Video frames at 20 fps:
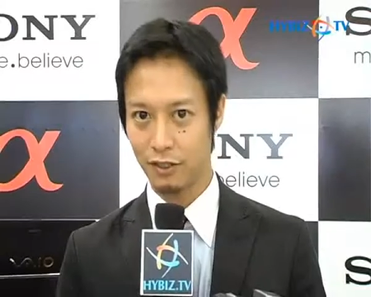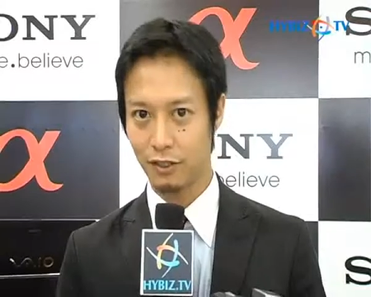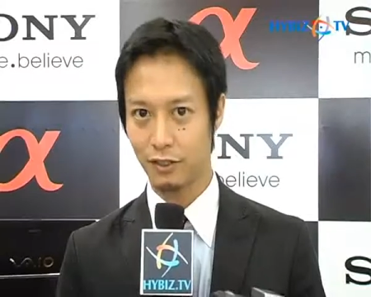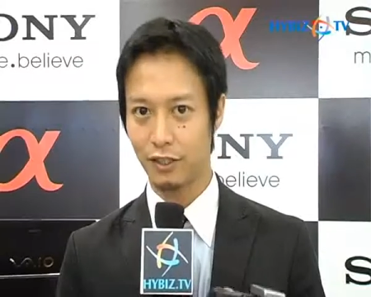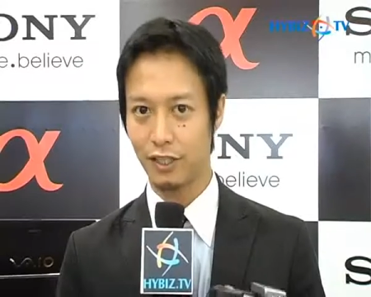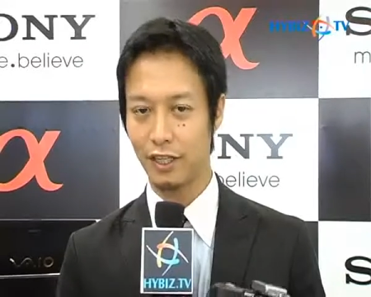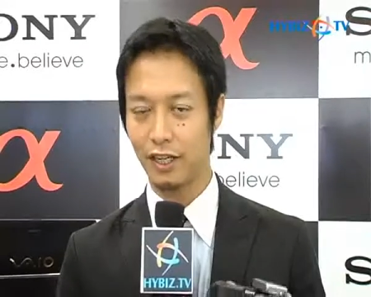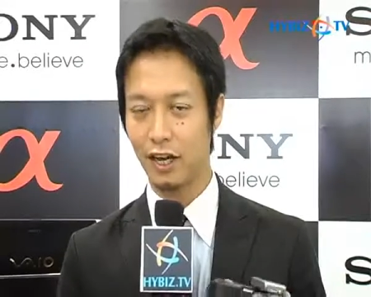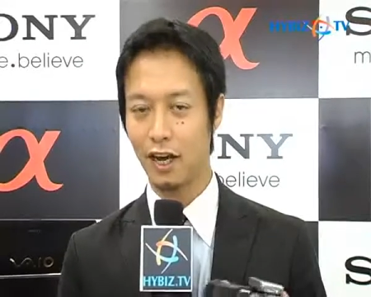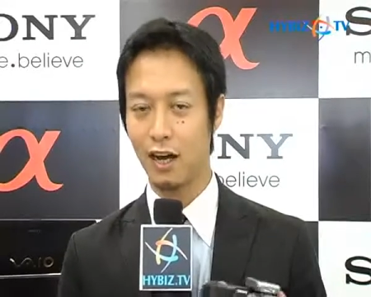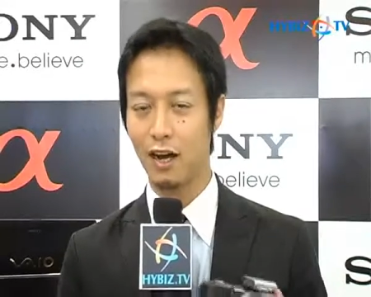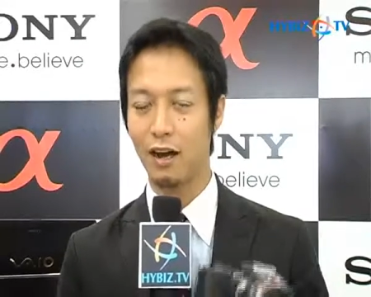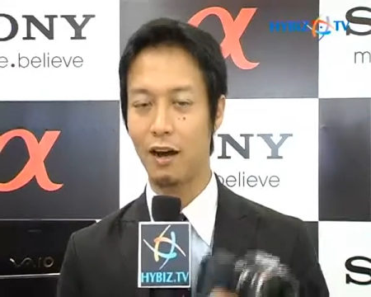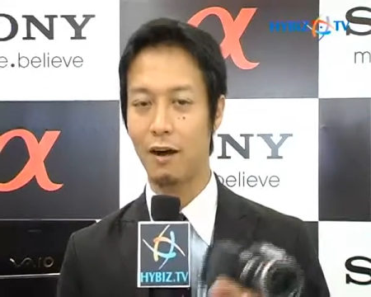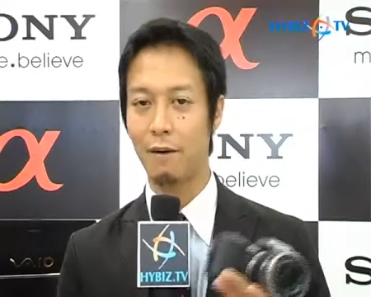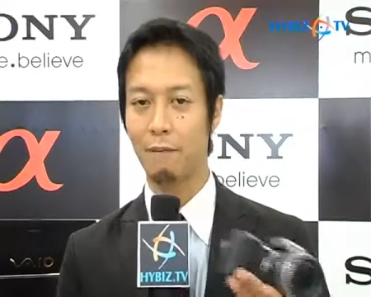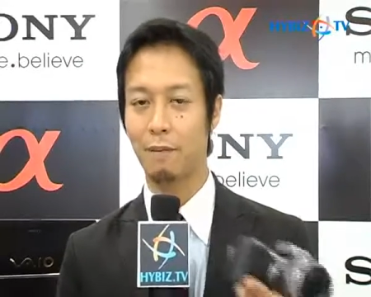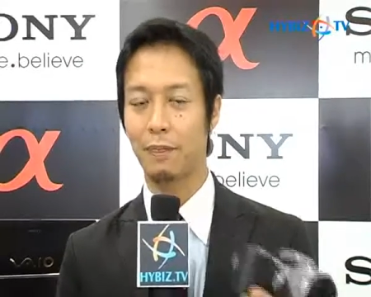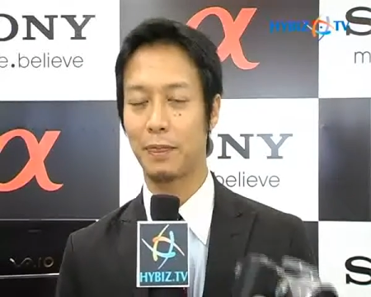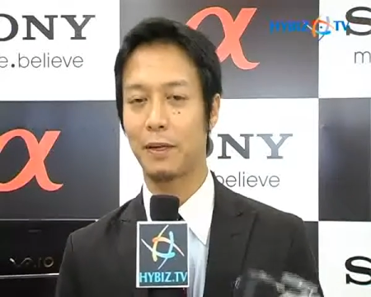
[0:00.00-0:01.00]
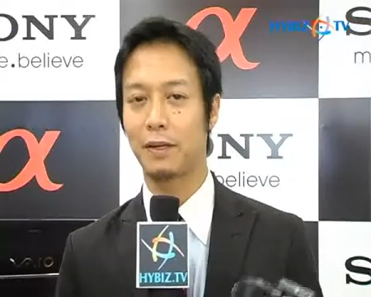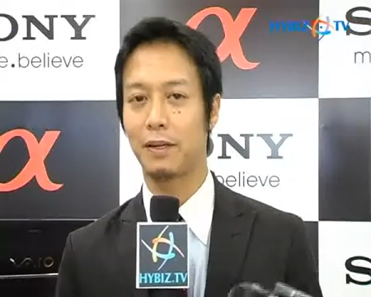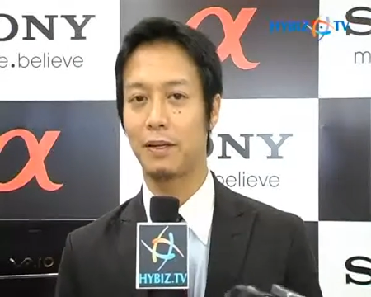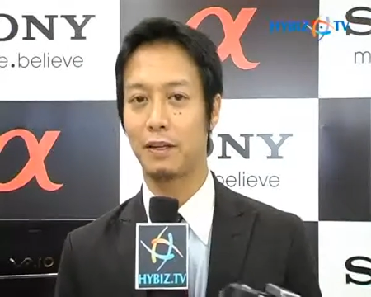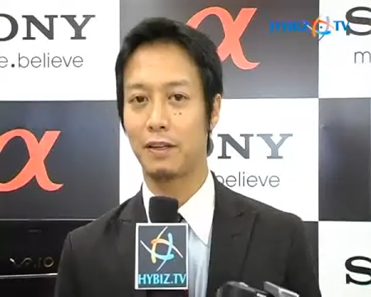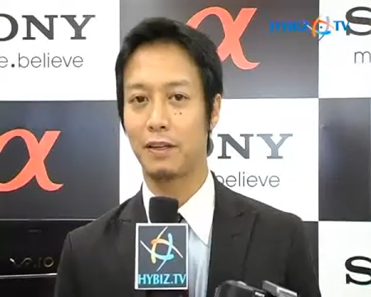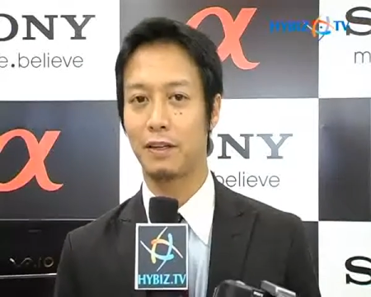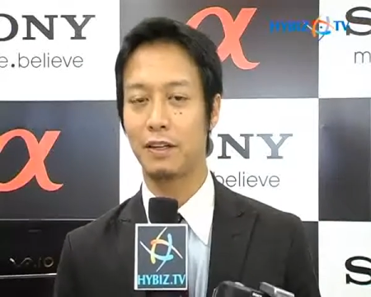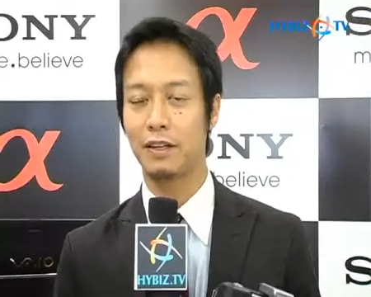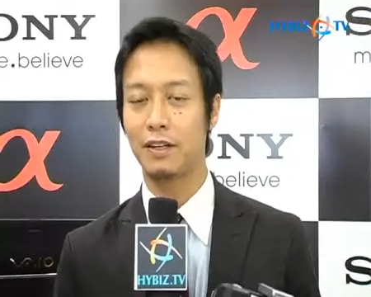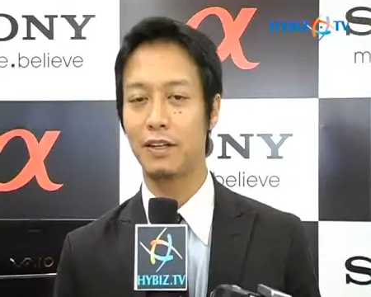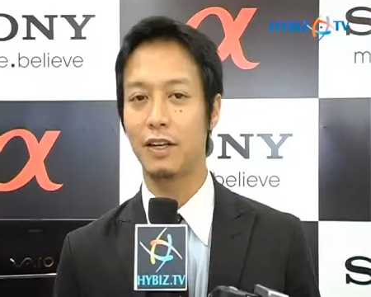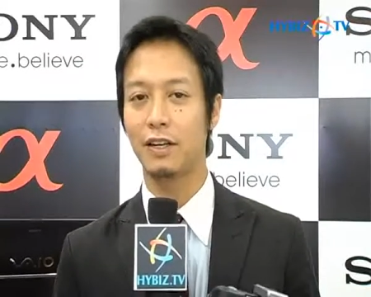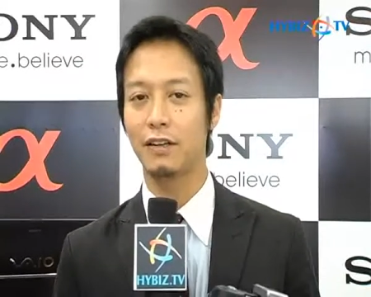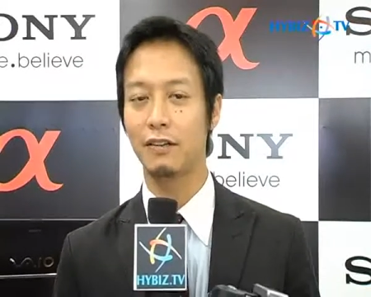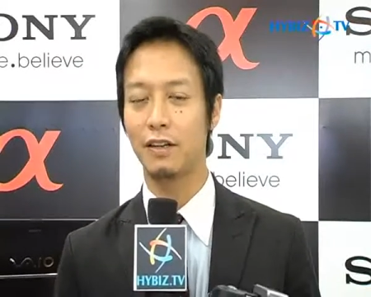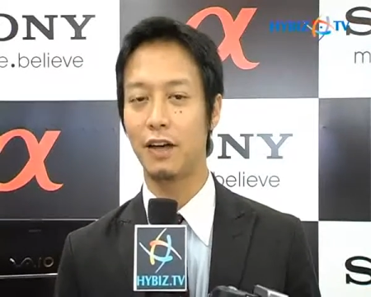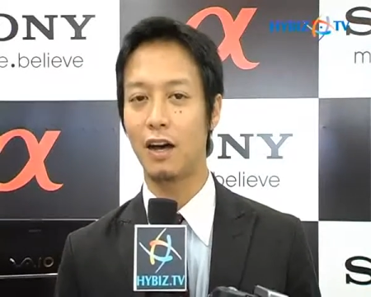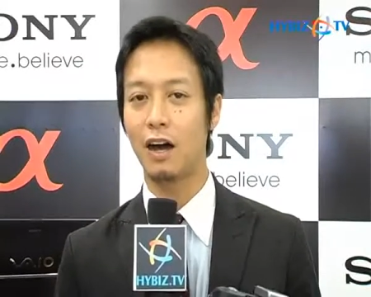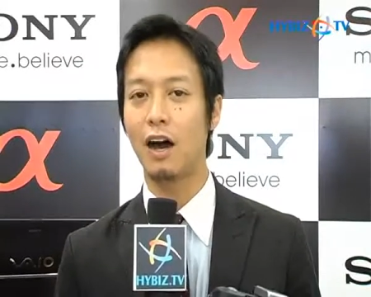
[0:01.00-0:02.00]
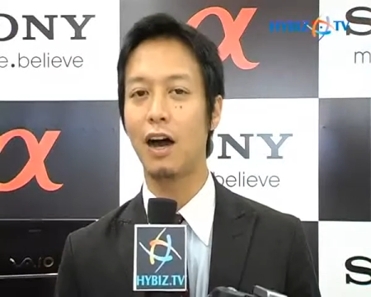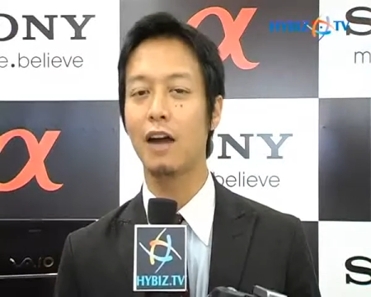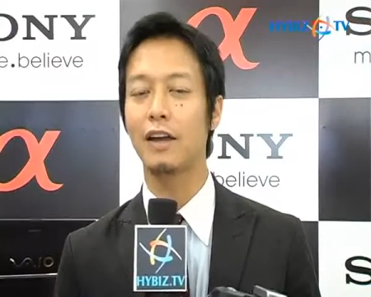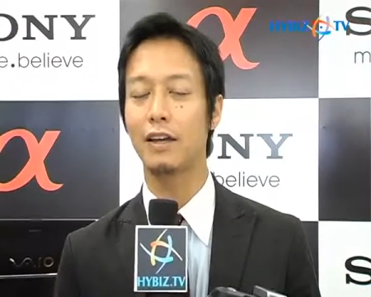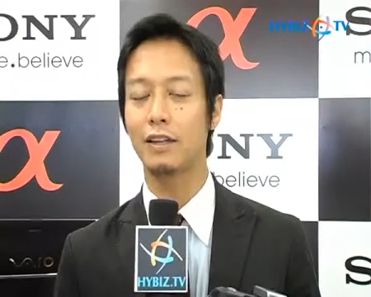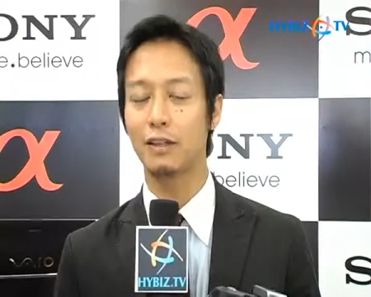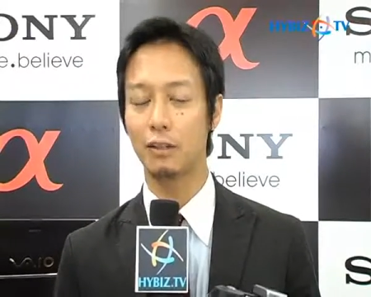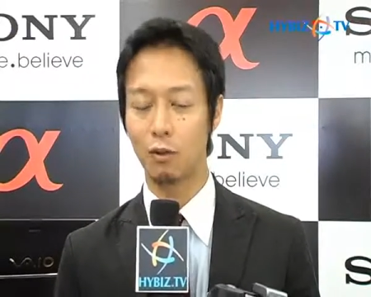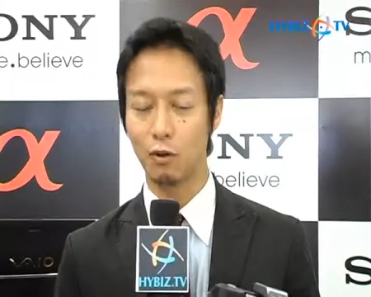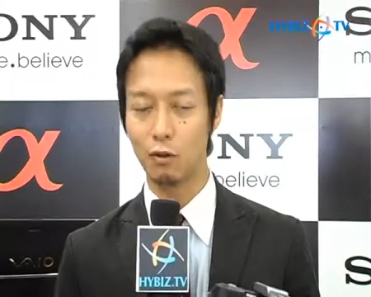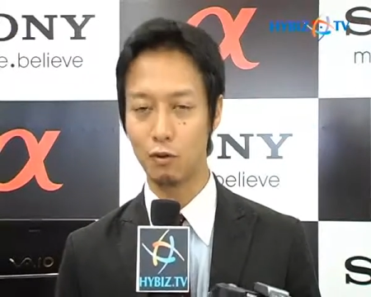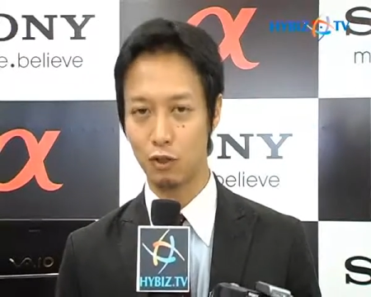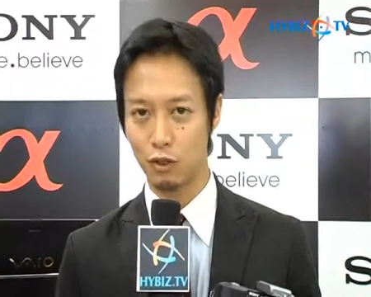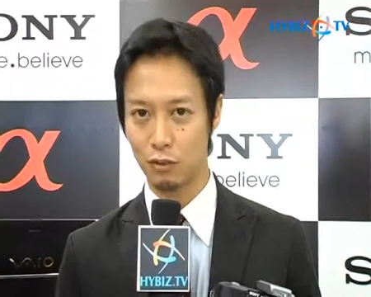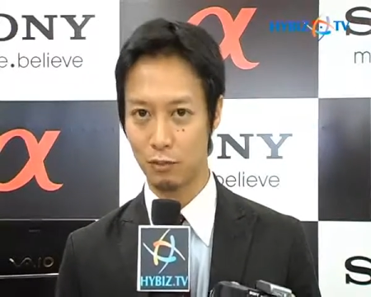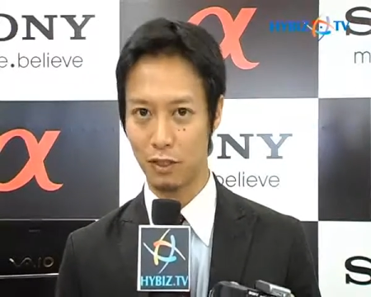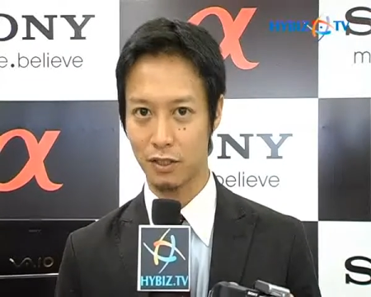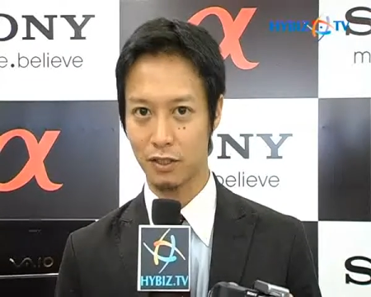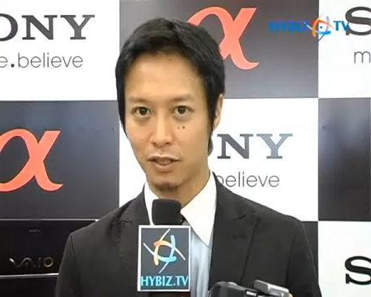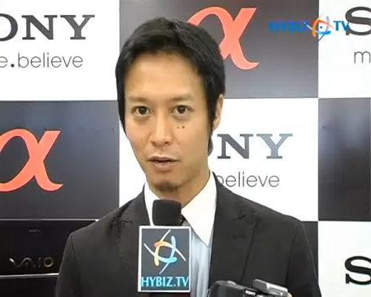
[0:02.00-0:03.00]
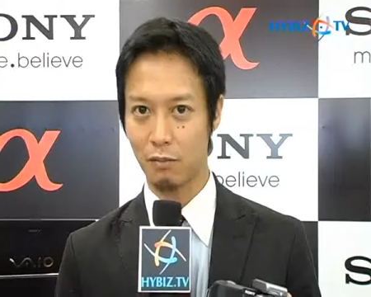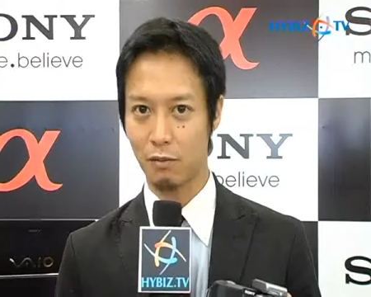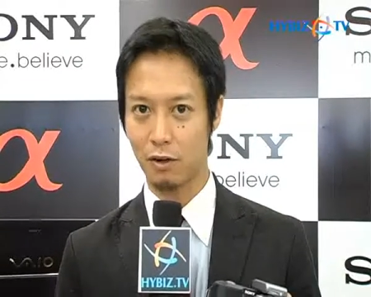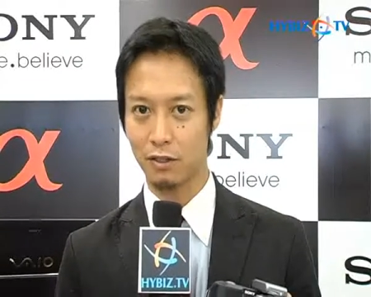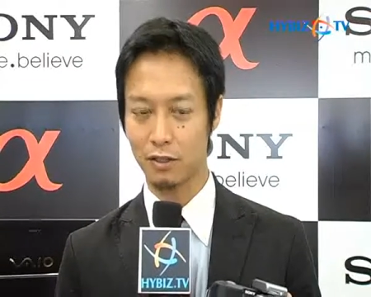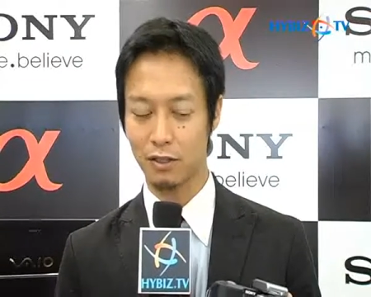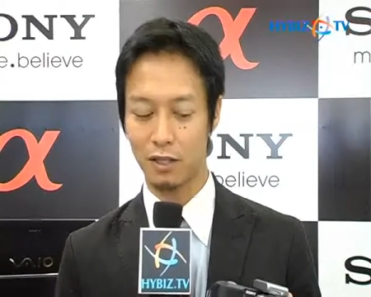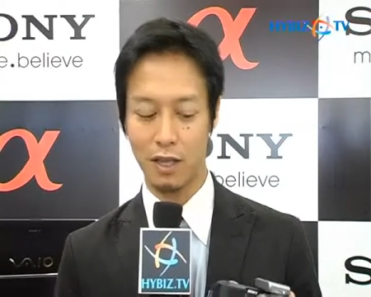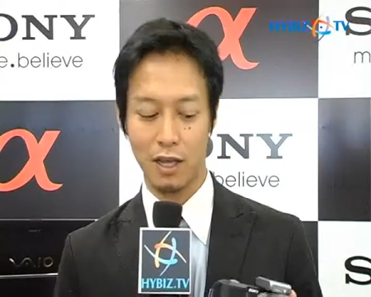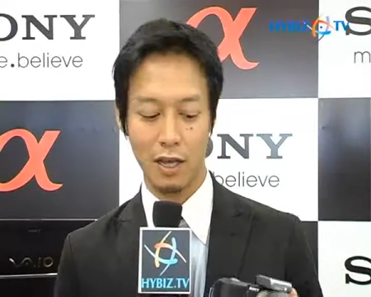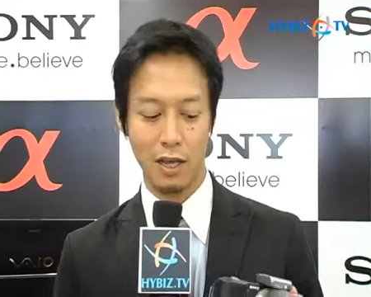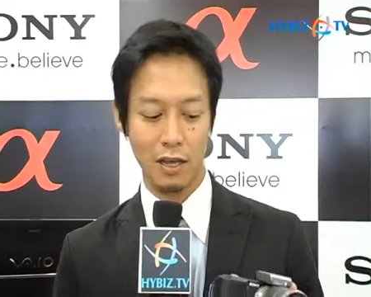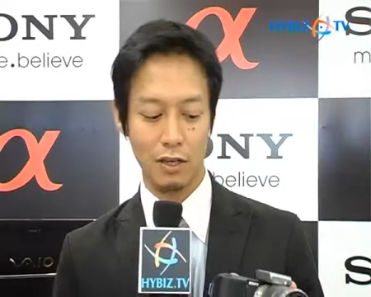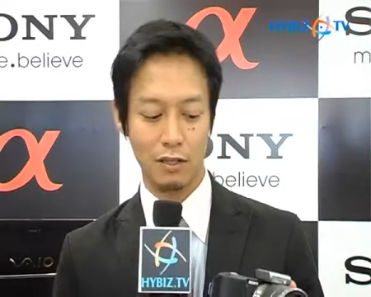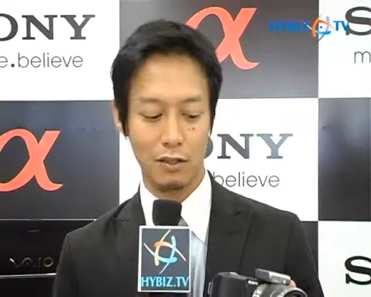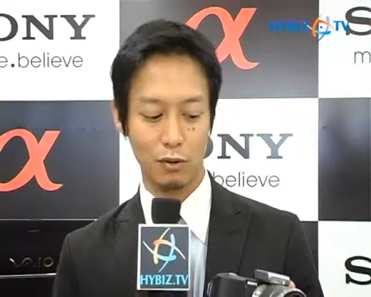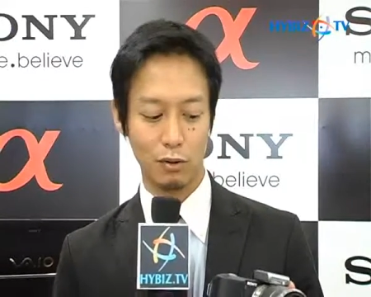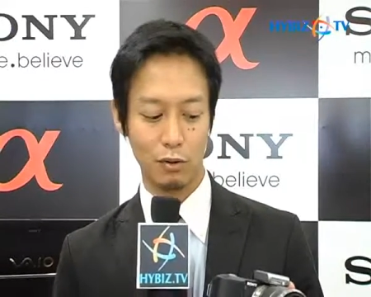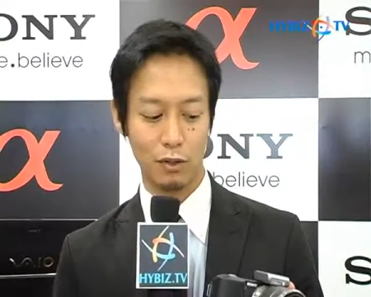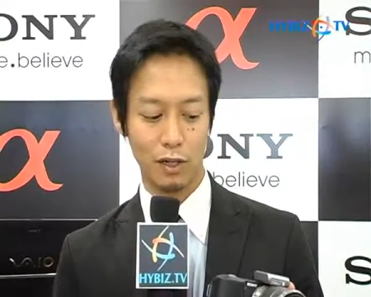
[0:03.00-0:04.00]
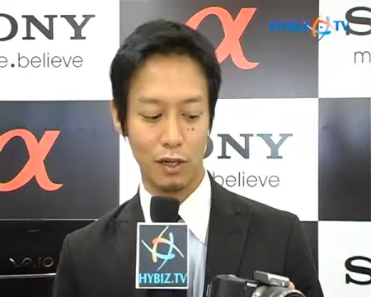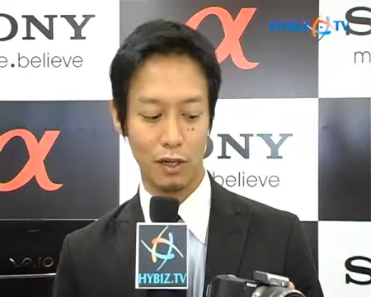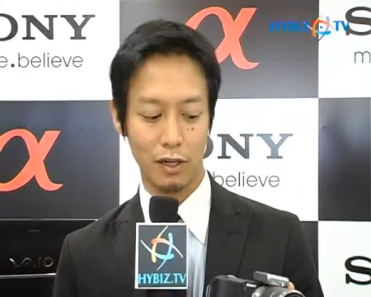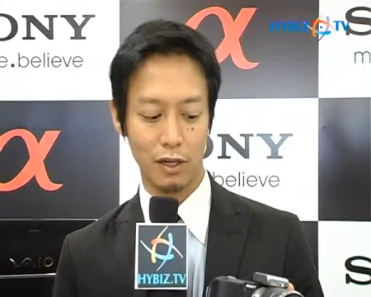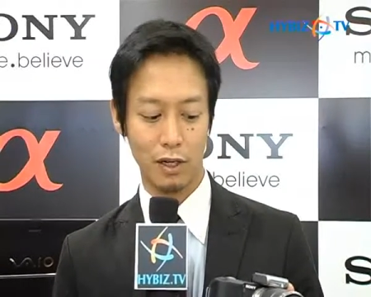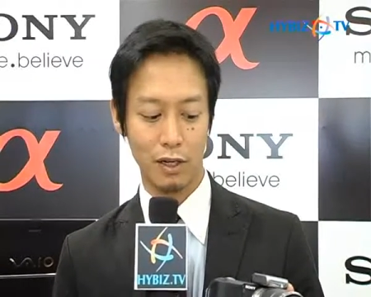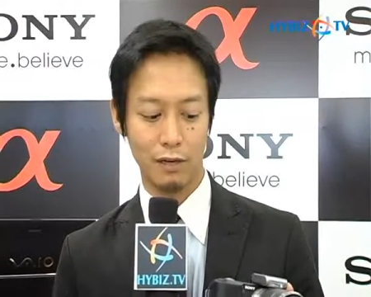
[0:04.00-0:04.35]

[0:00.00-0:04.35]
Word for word: to the uh, the Indian the high-end consumers cameras. So the,